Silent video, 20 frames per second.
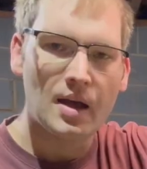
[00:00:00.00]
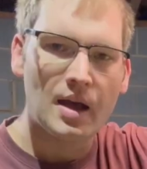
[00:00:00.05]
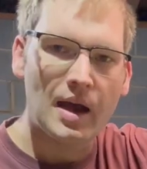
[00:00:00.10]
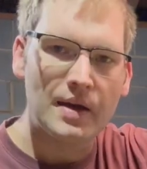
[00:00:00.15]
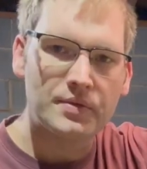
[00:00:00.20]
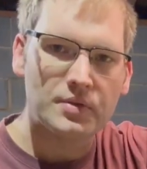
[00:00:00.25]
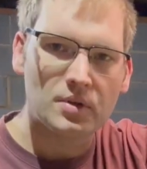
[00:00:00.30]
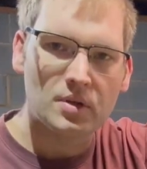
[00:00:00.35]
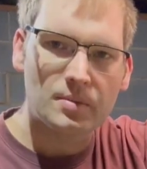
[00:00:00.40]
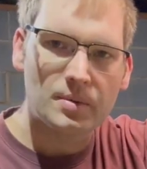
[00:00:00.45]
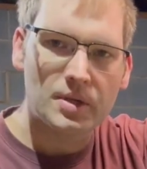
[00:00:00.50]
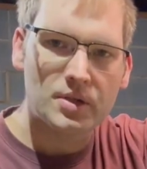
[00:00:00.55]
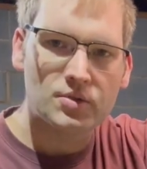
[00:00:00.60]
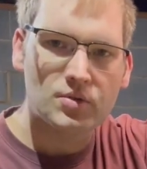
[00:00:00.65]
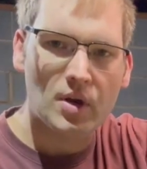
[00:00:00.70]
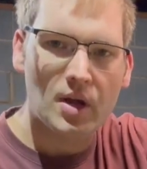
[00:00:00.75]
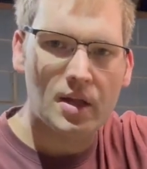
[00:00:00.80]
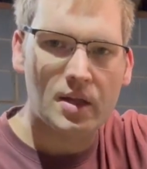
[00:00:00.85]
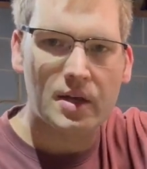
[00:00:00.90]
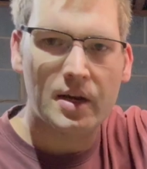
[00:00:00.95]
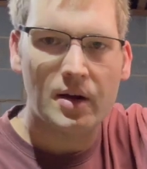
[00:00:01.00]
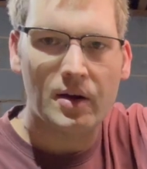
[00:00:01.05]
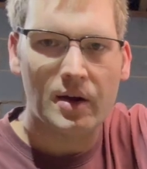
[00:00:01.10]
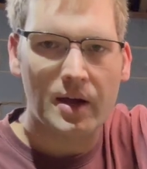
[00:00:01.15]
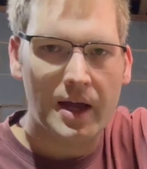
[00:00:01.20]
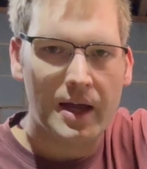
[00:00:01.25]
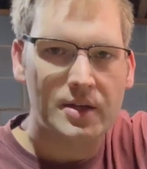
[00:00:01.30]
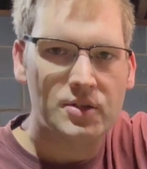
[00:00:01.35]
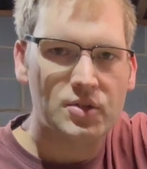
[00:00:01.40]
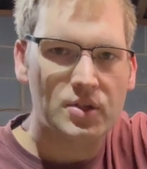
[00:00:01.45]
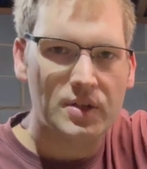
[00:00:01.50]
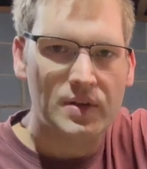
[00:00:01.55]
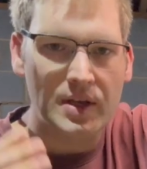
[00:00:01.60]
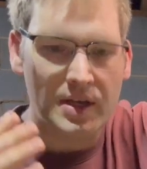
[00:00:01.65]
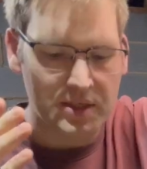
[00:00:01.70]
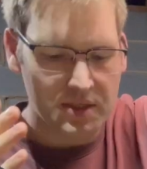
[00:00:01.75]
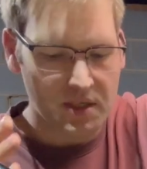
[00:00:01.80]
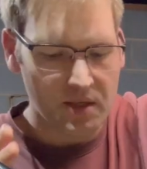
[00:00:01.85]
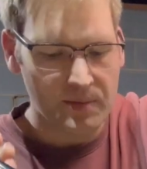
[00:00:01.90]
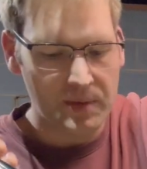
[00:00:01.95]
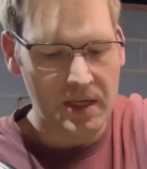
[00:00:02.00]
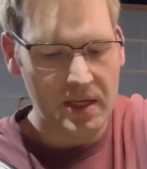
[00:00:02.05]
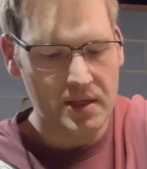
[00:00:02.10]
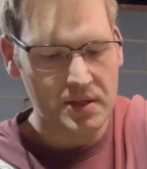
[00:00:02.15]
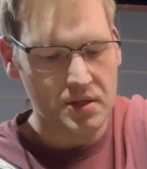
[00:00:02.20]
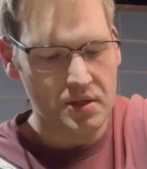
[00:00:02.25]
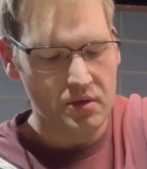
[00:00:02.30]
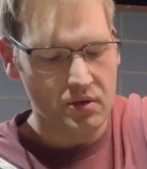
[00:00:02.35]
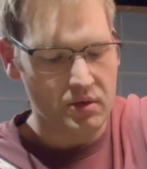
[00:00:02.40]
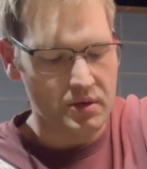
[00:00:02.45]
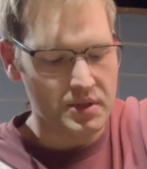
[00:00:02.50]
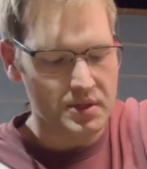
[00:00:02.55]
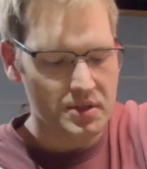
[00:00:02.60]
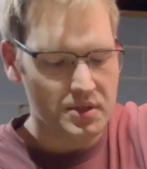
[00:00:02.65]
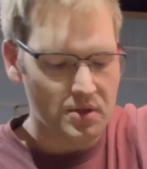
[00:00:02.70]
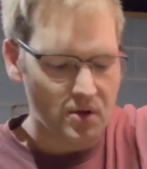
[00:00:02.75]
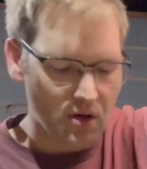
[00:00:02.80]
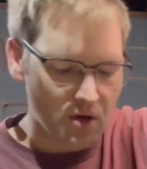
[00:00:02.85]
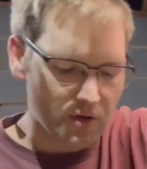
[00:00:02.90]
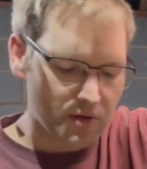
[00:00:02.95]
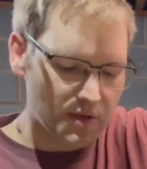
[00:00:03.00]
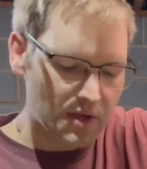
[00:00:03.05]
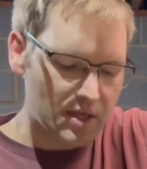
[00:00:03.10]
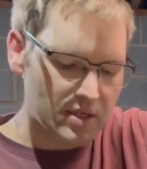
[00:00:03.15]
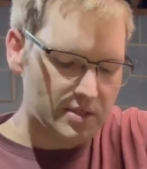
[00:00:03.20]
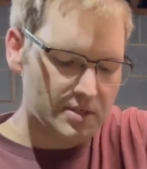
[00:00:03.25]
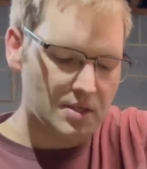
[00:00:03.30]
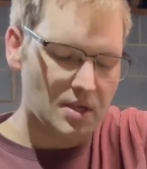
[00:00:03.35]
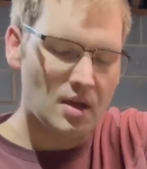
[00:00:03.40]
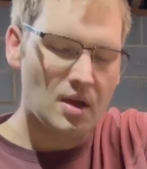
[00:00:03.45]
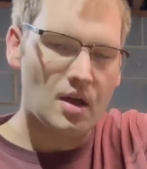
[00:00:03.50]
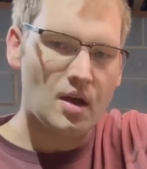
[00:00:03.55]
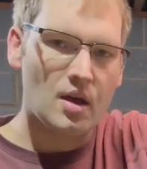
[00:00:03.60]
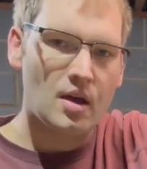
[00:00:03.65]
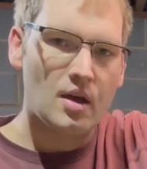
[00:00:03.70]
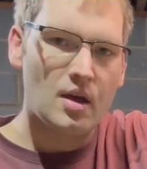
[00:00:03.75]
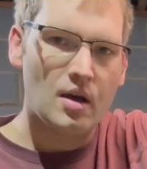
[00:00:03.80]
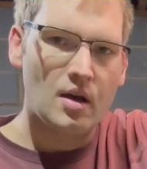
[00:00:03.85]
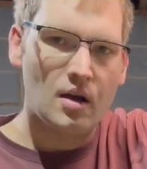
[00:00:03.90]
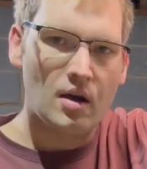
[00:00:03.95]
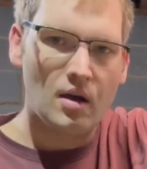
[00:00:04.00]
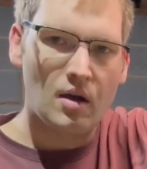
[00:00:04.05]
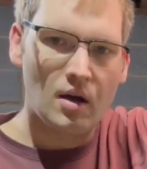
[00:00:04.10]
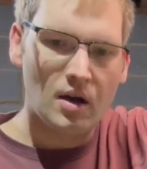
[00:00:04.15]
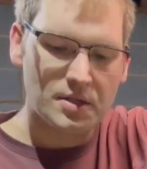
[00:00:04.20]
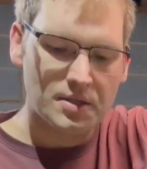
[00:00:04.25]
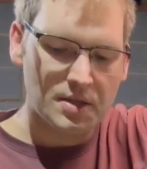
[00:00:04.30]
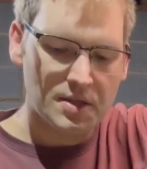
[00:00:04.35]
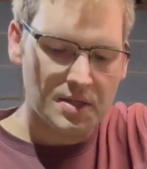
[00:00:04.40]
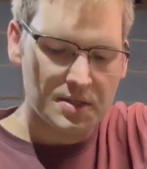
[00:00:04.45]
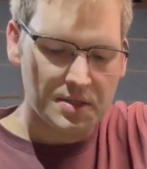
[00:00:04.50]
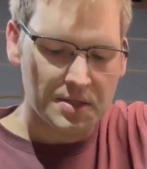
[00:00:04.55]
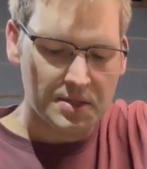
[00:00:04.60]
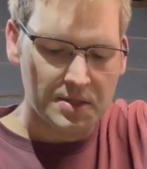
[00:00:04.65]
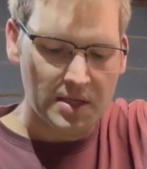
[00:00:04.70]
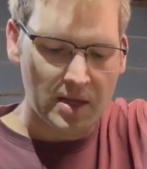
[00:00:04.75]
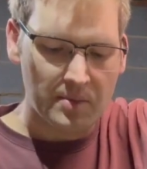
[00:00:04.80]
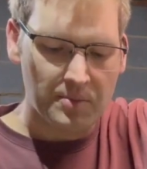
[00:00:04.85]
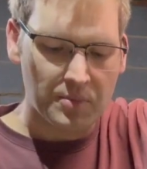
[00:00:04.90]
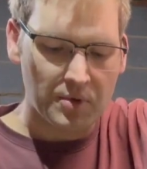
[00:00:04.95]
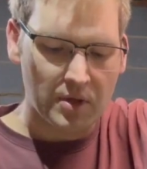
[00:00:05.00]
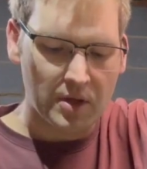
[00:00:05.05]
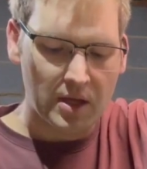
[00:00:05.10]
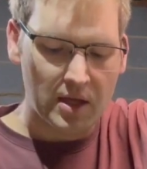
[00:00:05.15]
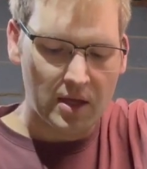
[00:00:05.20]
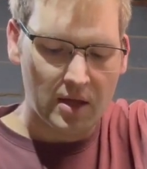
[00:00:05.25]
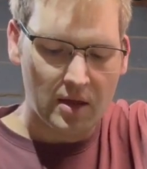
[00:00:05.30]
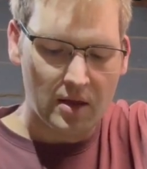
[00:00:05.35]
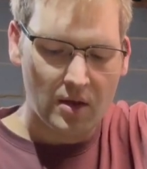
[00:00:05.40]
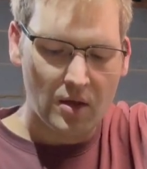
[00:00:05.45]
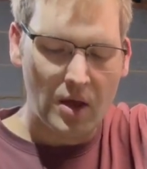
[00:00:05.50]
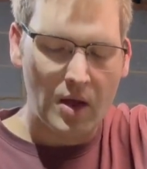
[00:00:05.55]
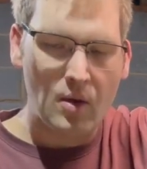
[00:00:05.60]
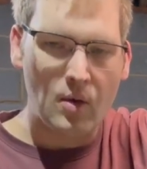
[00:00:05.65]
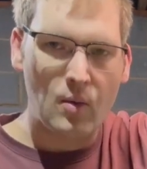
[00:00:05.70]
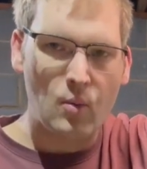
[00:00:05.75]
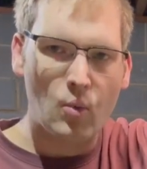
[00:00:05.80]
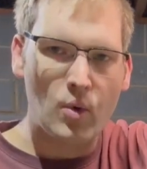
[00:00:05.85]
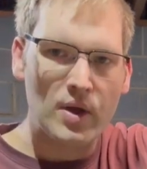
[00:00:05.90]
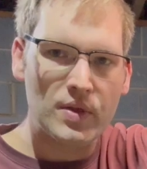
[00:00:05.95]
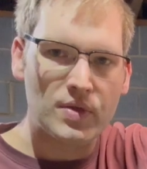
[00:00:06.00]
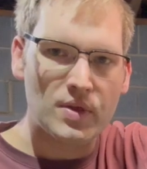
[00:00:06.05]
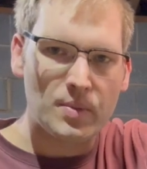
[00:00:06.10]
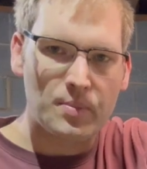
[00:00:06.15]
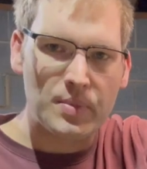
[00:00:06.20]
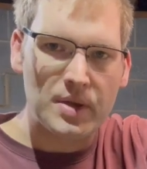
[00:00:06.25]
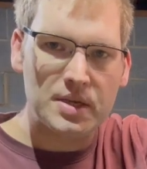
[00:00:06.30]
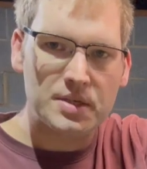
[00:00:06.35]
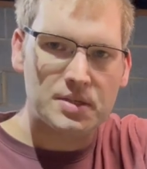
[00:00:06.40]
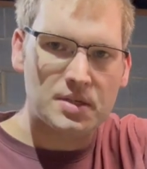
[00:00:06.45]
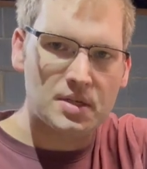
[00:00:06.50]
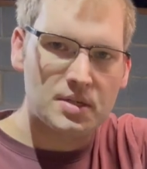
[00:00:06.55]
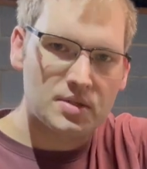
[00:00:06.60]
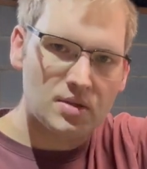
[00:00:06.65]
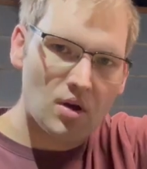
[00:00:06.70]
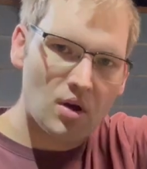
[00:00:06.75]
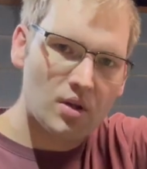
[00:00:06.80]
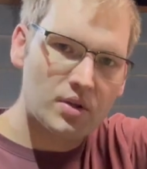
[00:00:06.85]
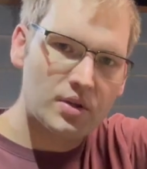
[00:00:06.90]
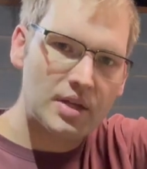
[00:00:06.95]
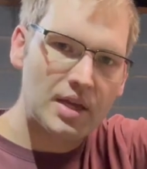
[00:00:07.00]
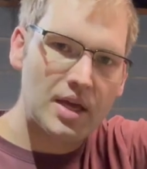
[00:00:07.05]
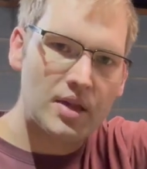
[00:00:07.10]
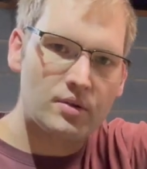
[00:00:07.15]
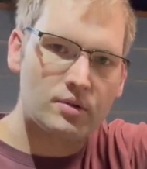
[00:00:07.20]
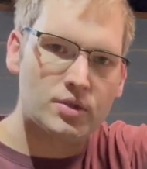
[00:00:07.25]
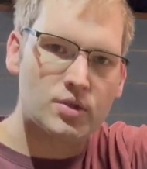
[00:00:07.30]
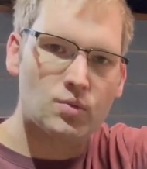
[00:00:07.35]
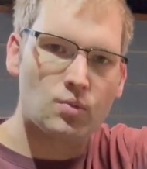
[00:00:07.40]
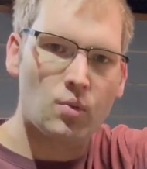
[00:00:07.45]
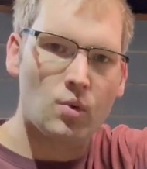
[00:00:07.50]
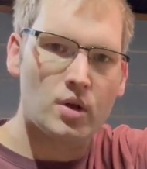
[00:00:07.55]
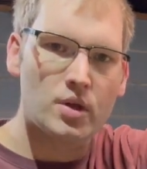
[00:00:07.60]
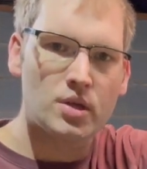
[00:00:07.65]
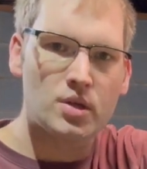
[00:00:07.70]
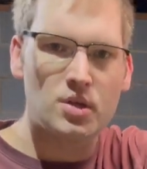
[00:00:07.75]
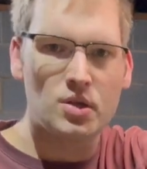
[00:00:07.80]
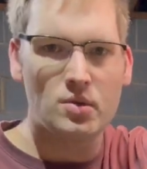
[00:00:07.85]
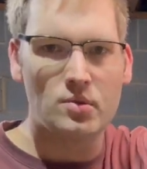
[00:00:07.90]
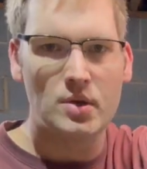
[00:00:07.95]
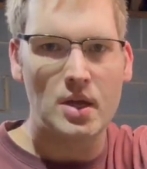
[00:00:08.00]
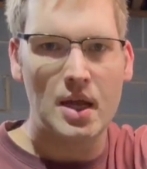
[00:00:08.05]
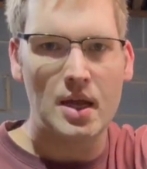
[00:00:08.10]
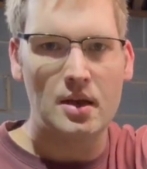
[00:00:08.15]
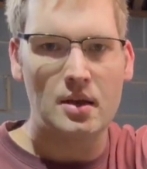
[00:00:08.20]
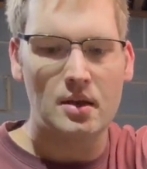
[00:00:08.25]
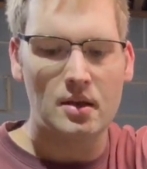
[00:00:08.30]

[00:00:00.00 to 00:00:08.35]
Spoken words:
After a little bit of trial and error, I actually think it's going to be easier to install this onto this assembly with the pistons all together as one unit.